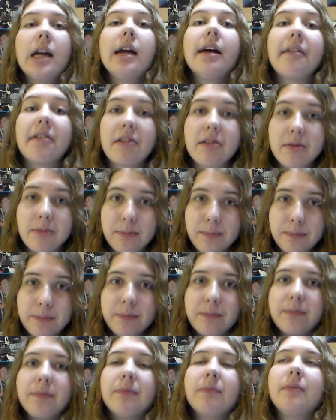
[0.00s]
Yes.
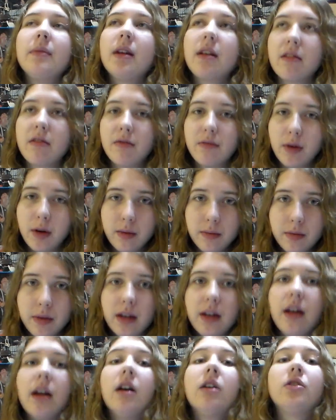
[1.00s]
Yes,
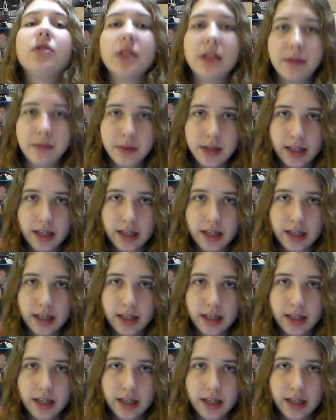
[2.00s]
yeah, agreed,